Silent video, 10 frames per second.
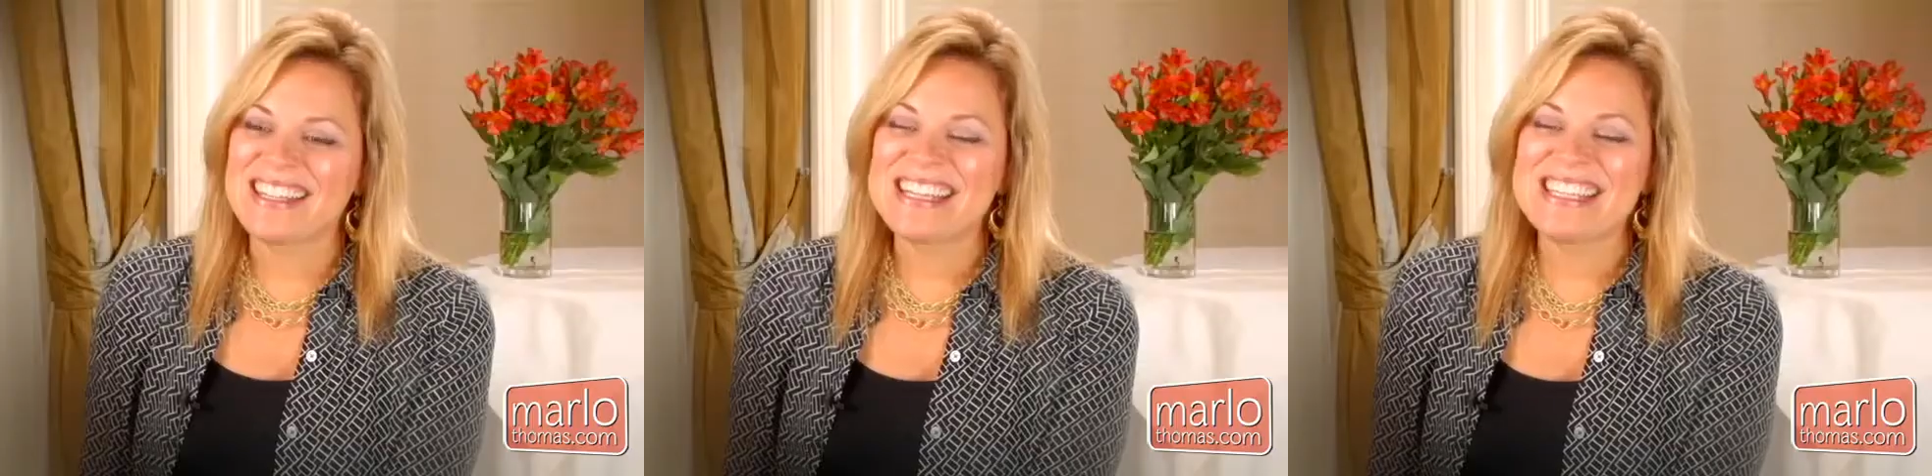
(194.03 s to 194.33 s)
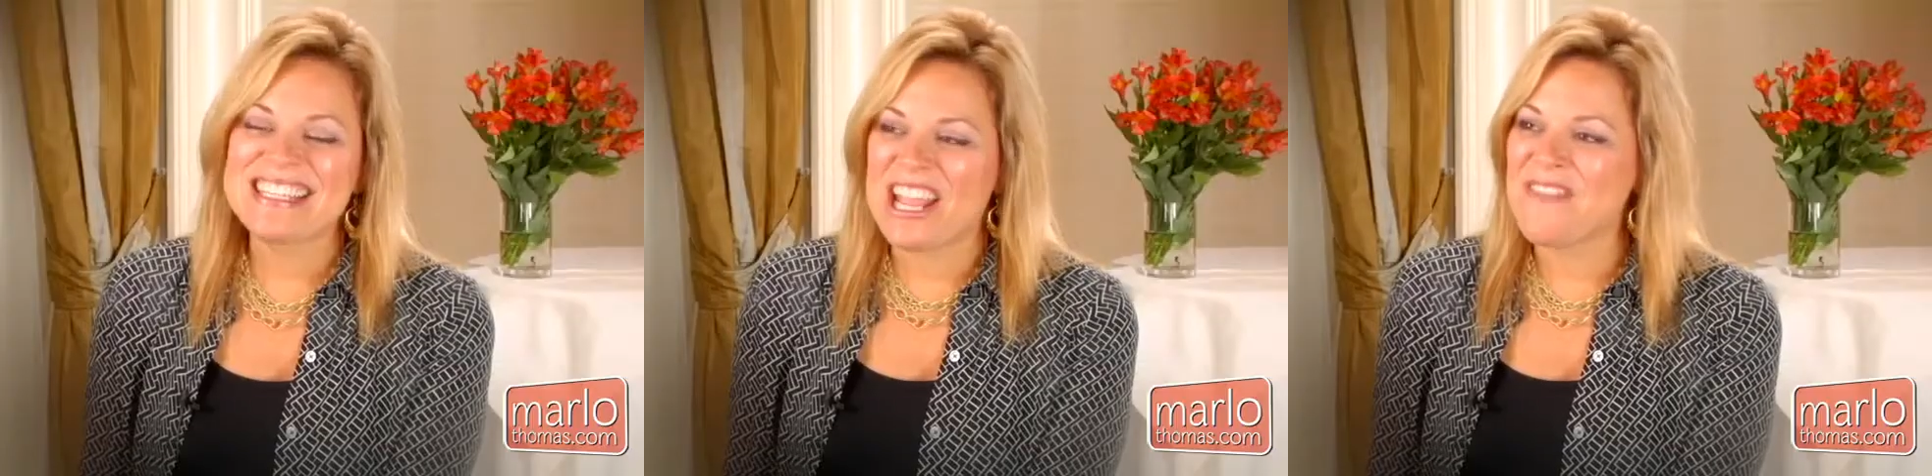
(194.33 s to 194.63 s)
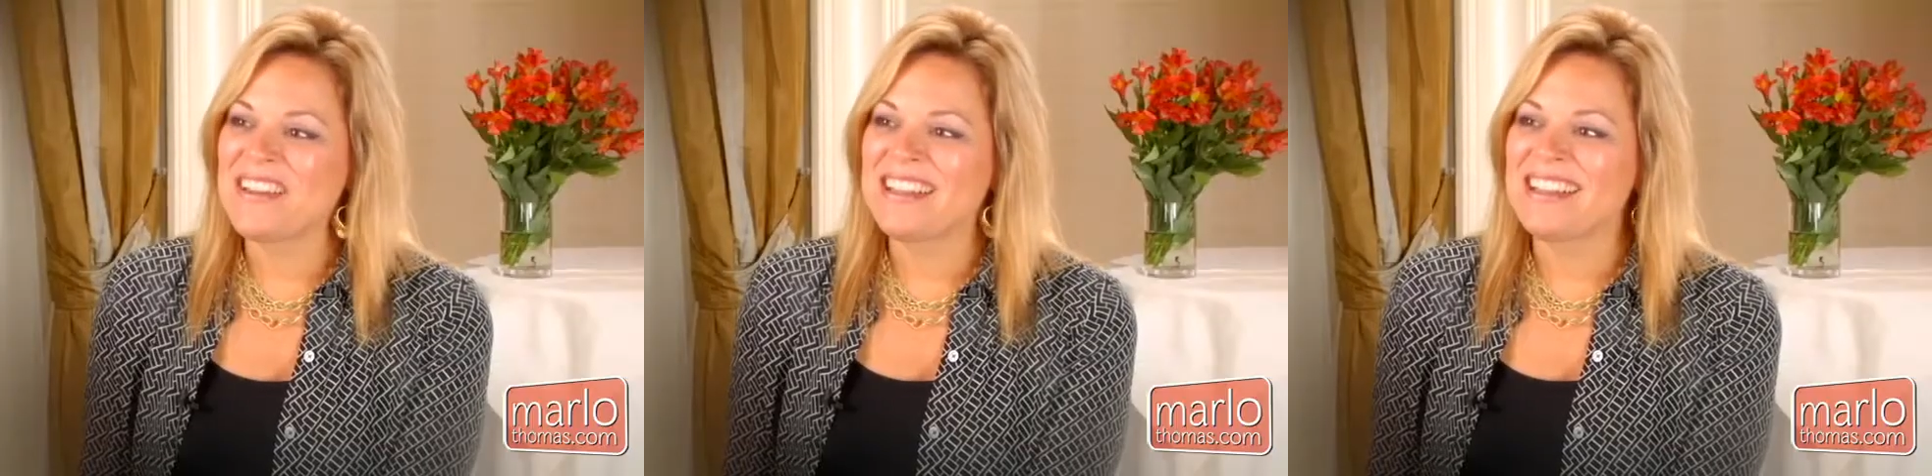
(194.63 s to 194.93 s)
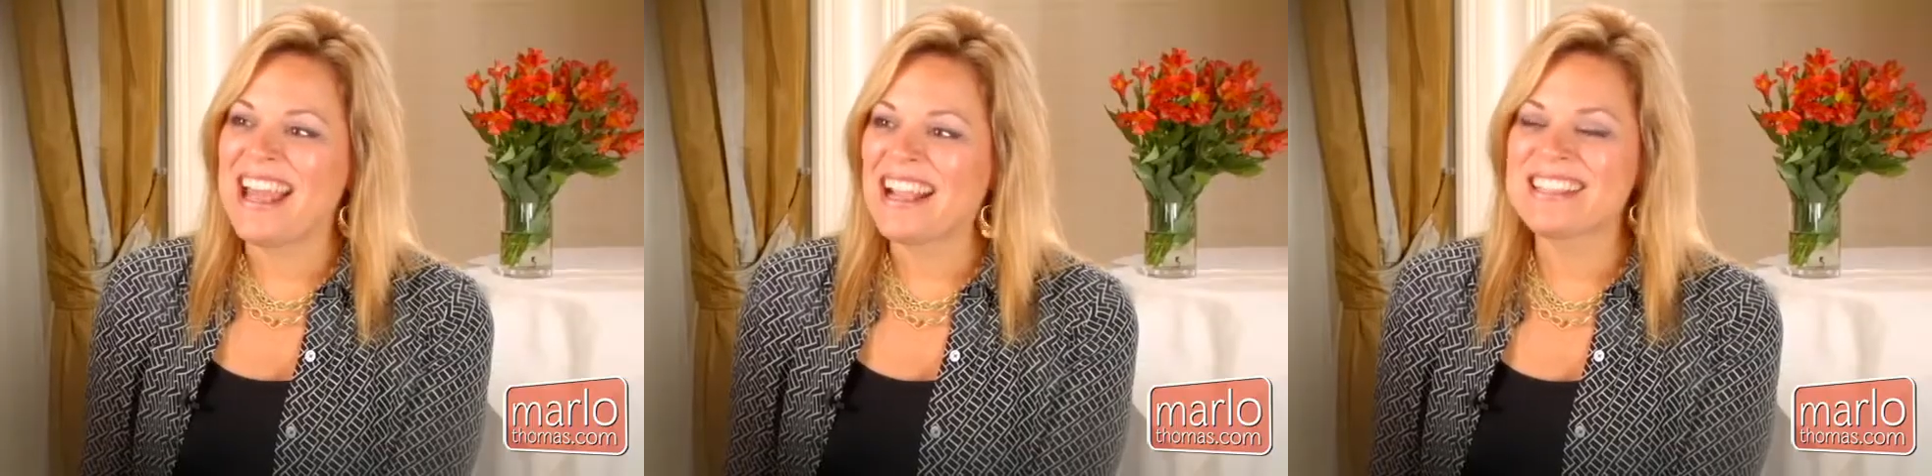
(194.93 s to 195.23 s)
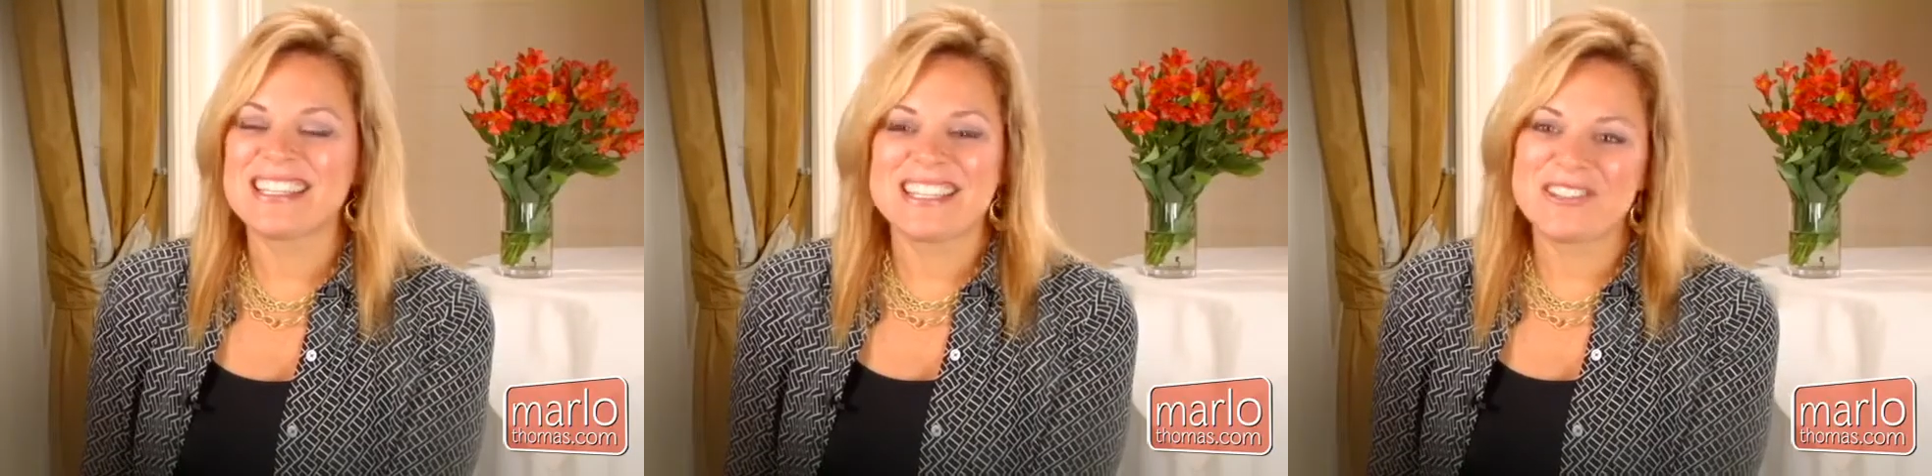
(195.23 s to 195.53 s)
I like to say I'm an
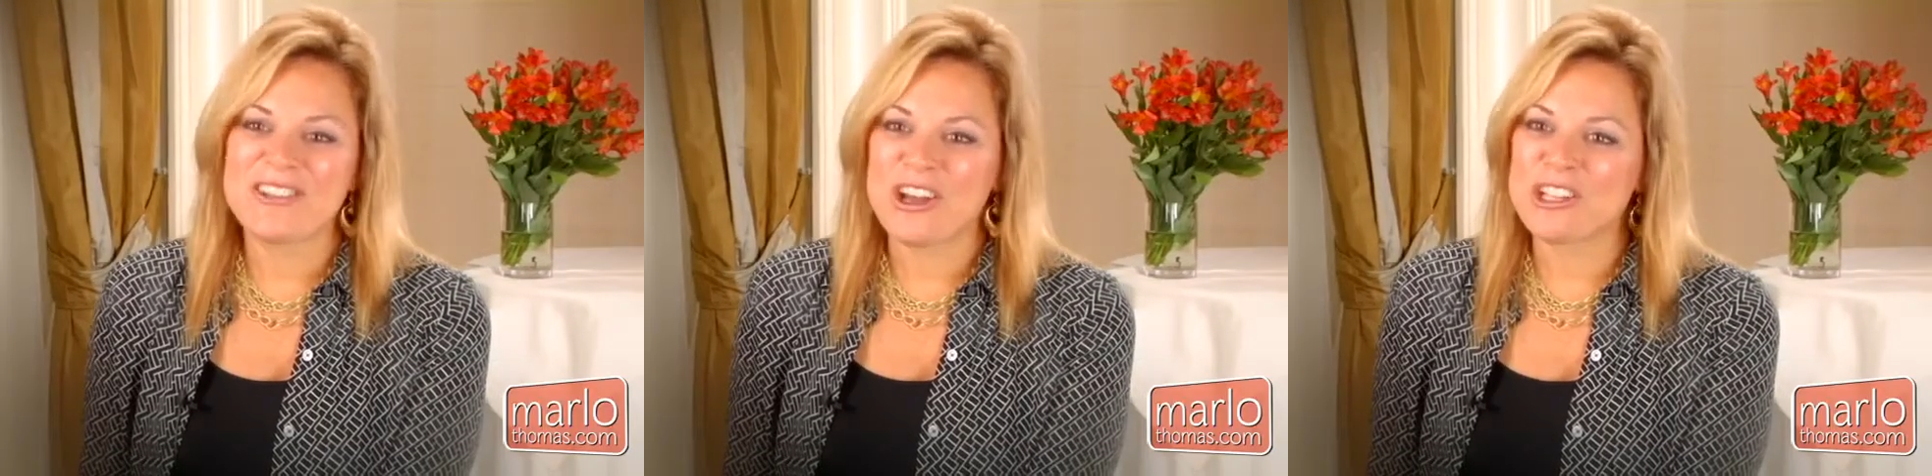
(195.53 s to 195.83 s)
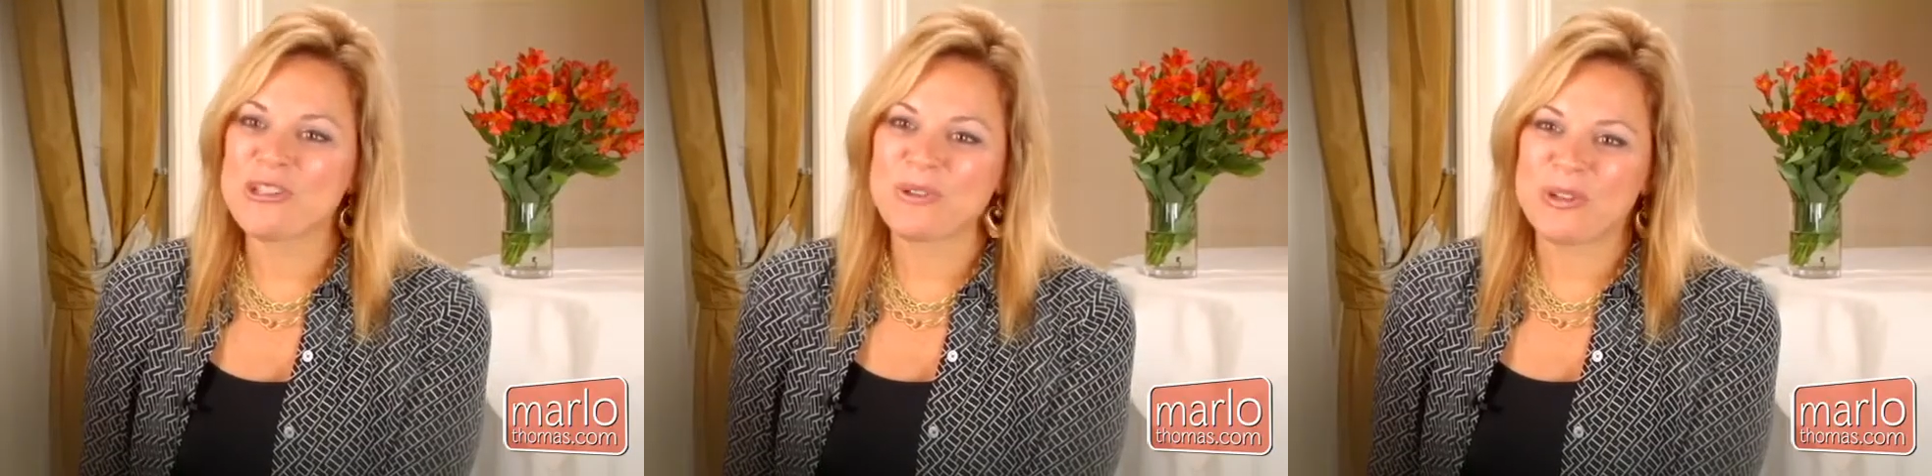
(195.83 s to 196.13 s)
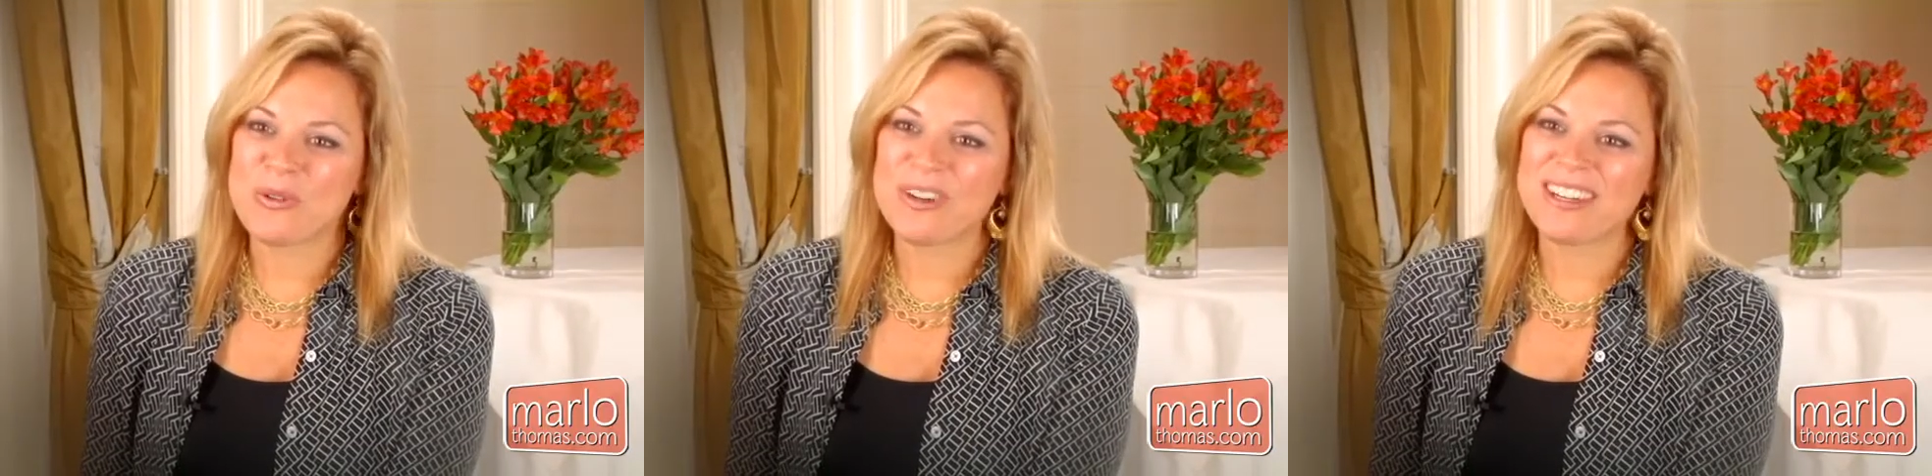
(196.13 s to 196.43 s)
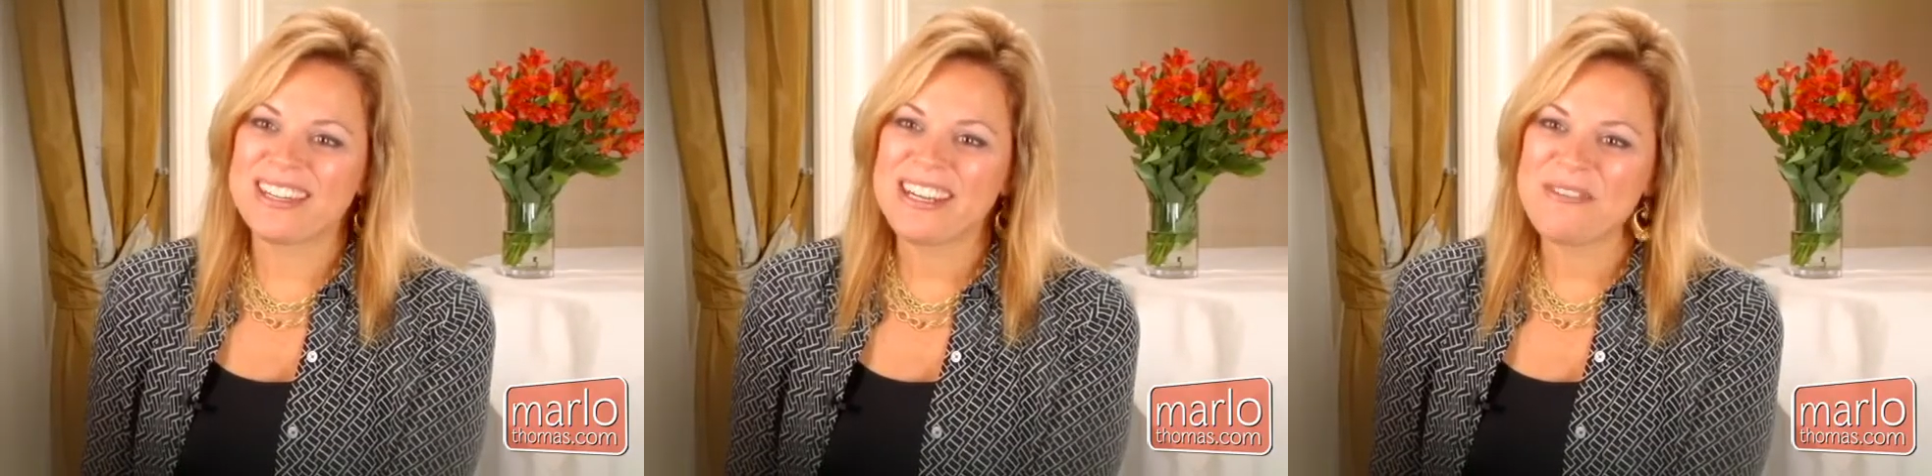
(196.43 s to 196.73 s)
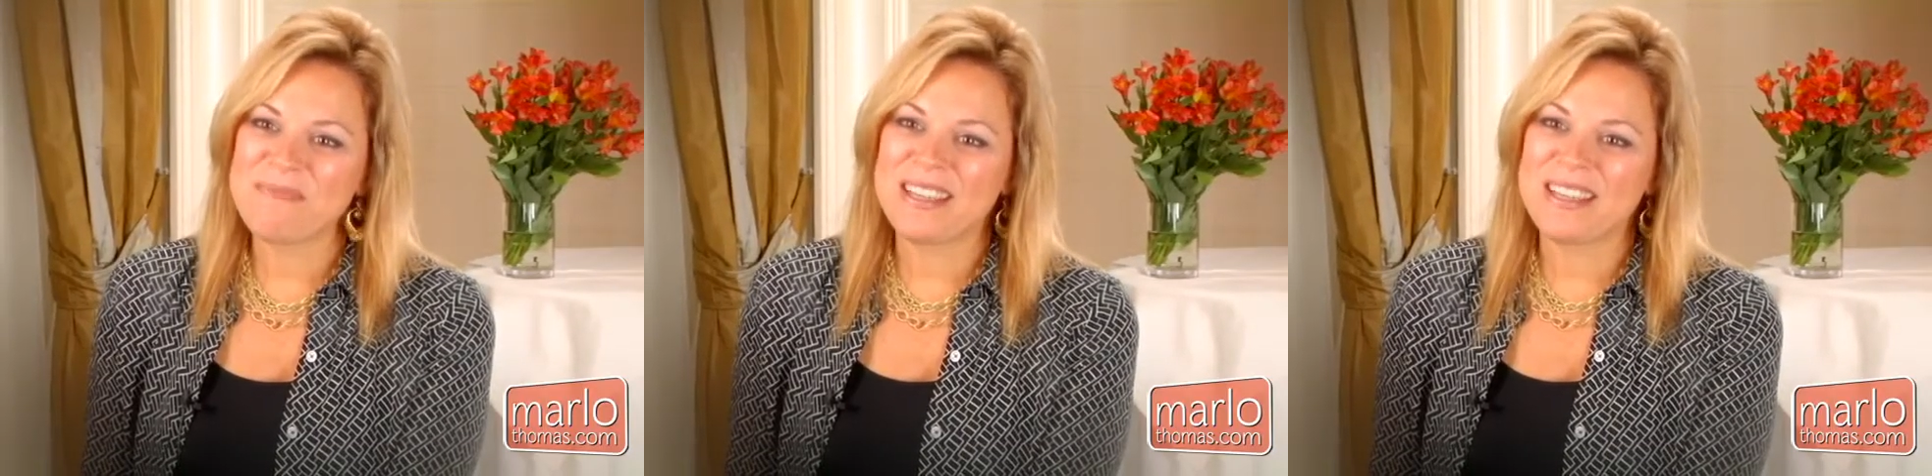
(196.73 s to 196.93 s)
accidental entrepreneur,